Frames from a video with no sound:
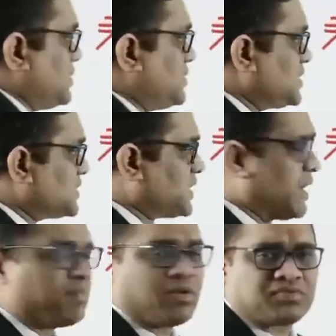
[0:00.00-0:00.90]
This
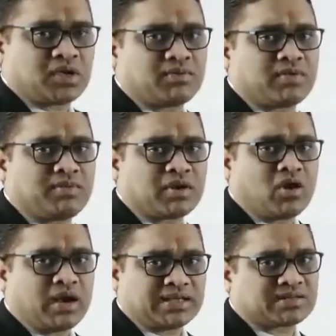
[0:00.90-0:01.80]
type of thing will be
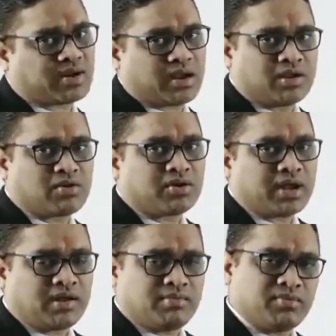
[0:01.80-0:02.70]
called as
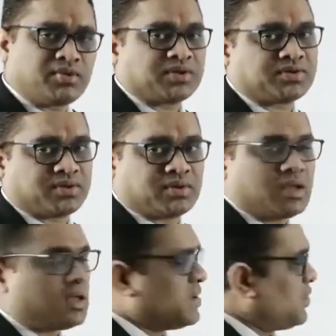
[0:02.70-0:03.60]
trinucleotide mutation.
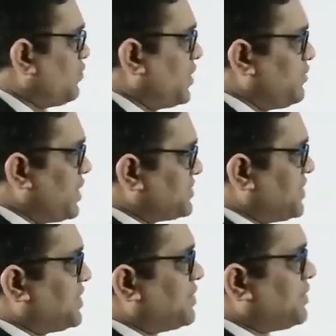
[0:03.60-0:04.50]
When we are
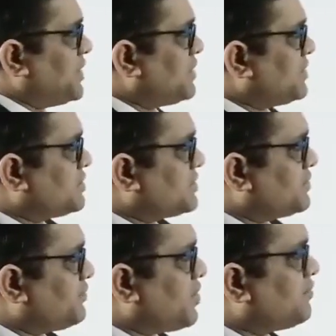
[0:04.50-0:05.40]
seeing repeats
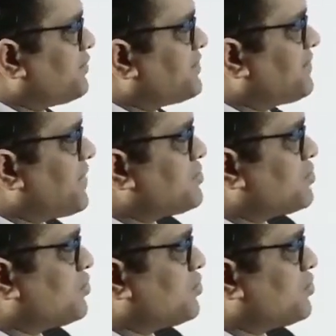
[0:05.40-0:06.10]
from 55 to